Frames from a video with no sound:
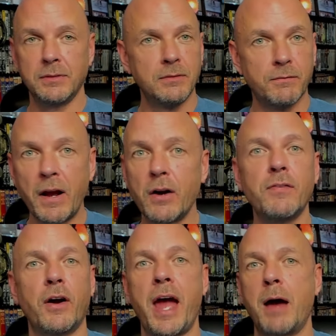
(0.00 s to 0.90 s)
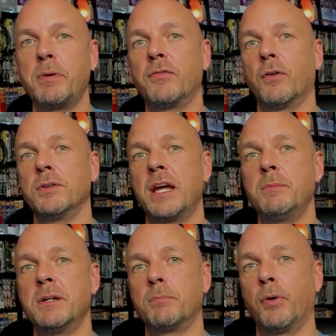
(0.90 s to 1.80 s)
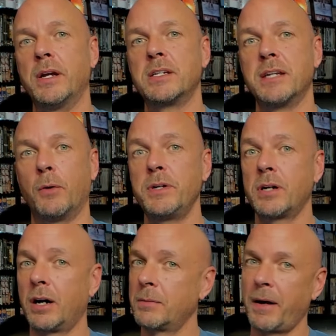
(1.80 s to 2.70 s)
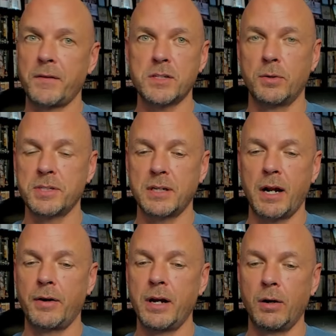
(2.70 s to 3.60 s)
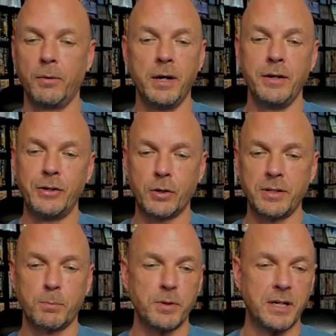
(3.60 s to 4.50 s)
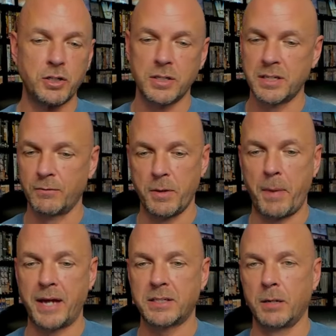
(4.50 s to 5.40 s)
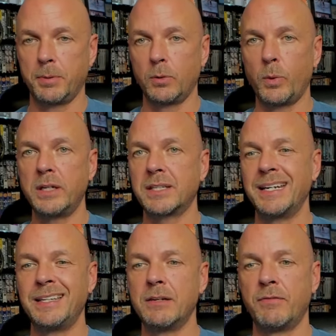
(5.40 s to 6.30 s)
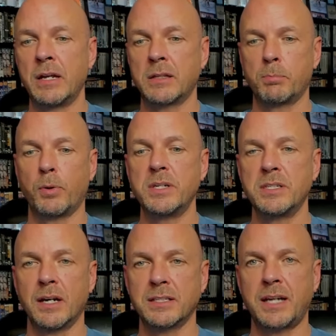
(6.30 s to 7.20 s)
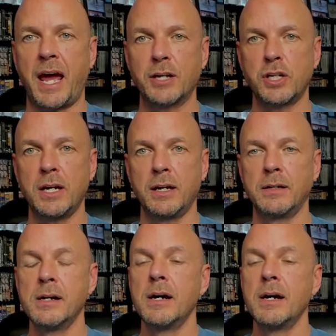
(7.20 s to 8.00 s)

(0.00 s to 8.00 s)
Very, very happy for Damian Priest. Now, we talked about this whole scenario during the predictions and for the past couple of weeks in the event the Priest does cash in.